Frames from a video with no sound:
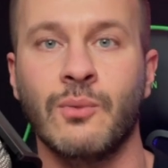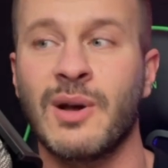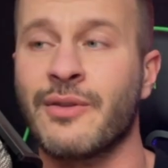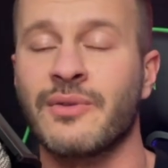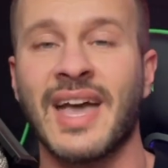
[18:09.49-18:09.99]

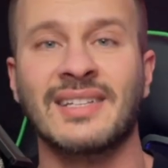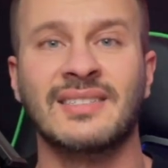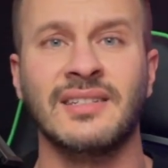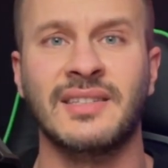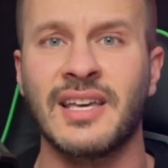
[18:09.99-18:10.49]
whether that's
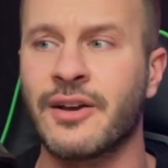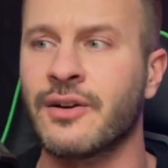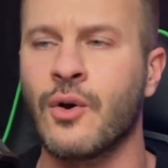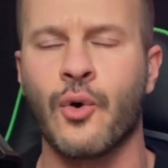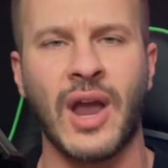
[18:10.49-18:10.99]
to
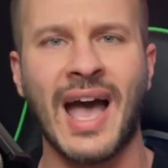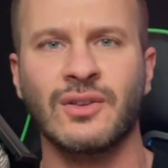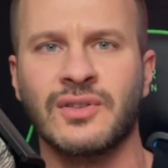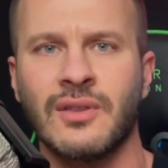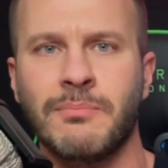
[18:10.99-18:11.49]
dinner or out
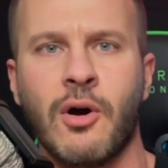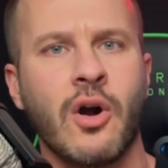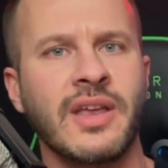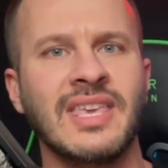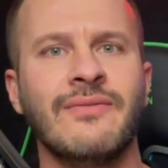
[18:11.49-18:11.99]
to the
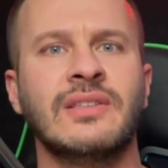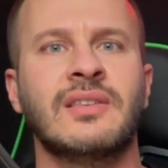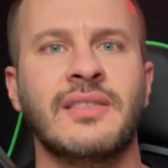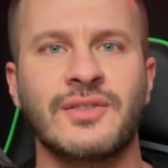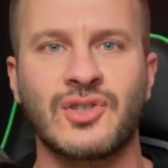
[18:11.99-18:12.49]
bar, even to
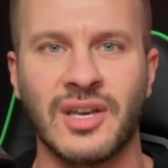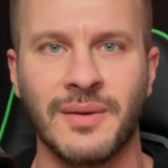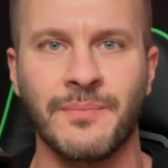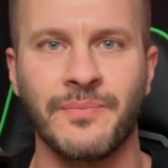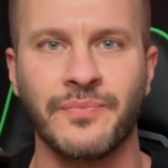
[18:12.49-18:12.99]
the gym.